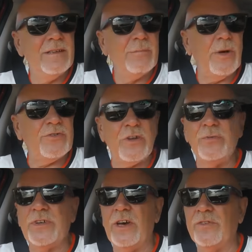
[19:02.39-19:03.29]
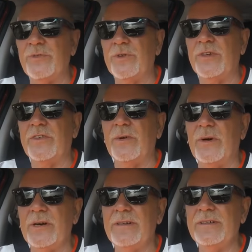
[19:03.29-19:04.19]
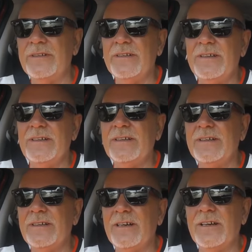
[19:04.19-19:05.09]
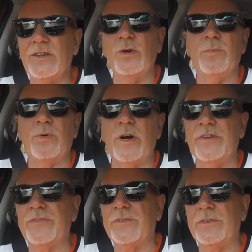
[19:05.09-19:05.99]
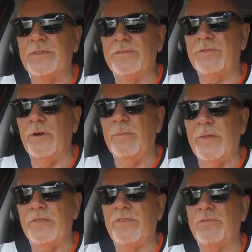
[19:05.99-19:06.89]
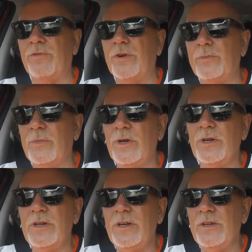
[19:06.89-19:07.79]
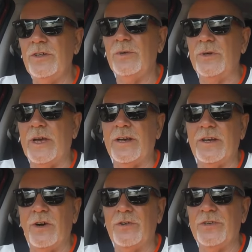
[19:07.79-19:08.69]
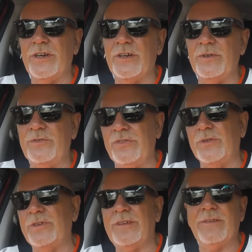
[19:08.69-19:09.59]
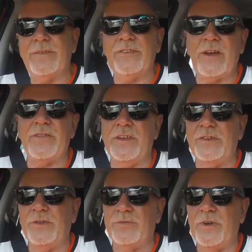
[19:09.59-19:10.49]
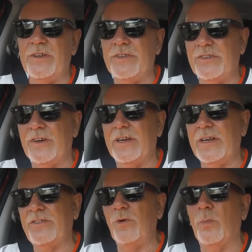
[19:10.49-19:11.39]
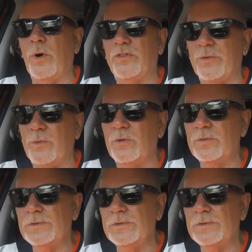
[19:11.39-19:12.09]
Most hotels will give you a good price for a month's room. You can get condos, you can, you know, there's everything you can rent in Thailand. It's all possible.